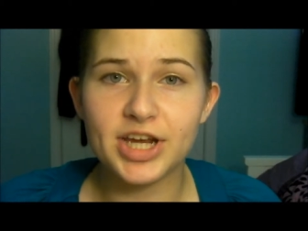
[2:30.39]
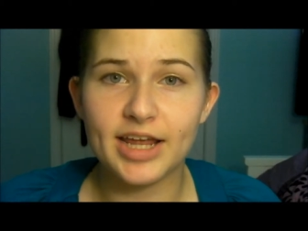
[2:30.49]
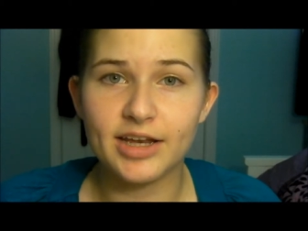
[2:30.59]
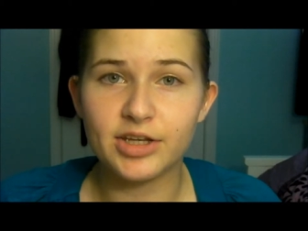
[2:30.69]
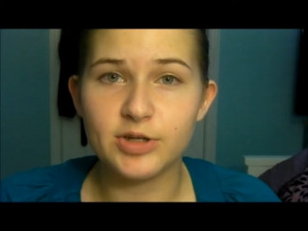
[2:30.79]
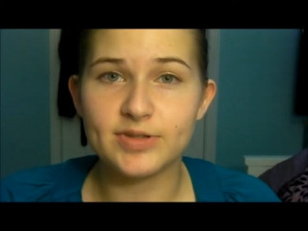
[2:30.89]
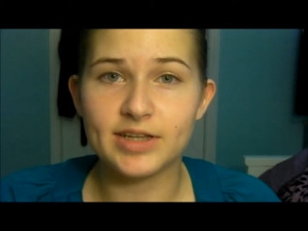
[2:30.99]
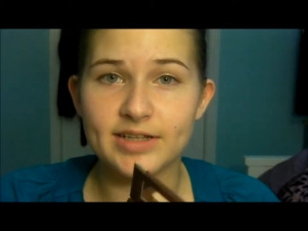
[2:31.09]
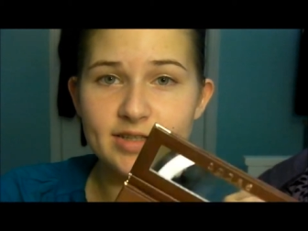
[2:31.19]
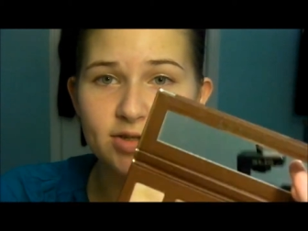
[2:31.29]
and
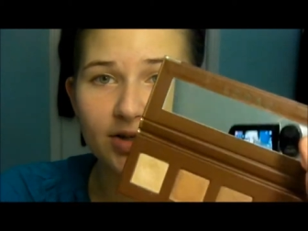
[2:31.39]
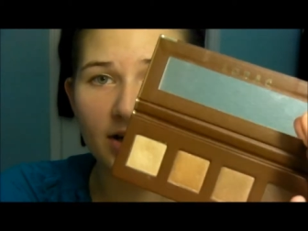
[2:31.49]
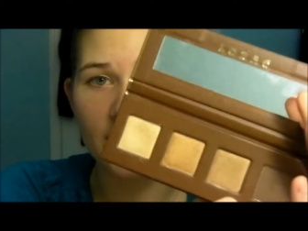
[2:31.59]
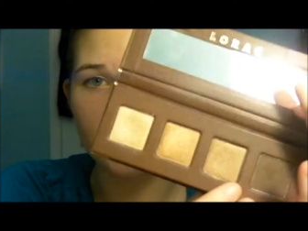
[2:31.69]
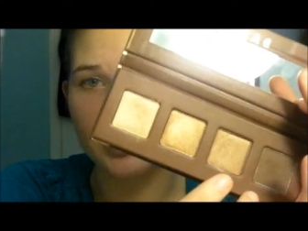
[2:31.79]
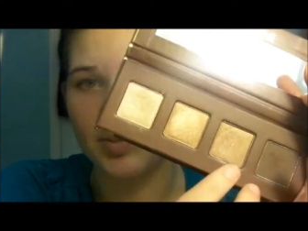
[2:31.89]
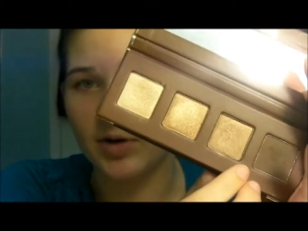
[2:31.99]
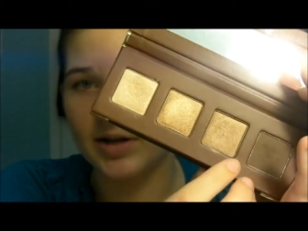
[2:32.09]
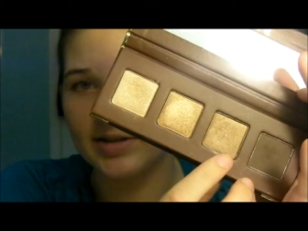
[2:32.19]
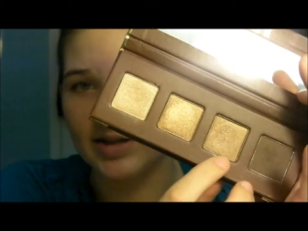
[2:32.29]
using this third color, the
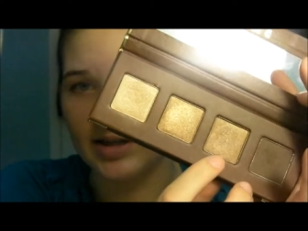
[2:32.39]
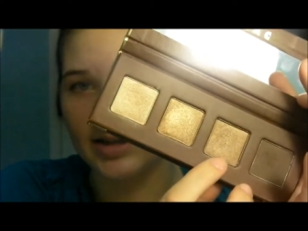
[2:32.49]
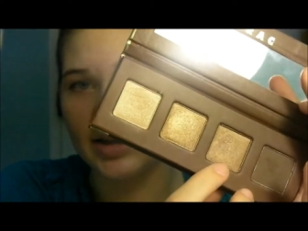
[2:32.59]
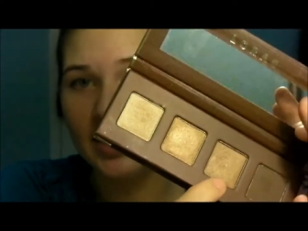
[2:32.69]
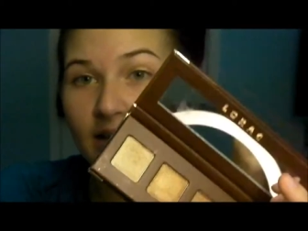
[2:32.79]
bronze color,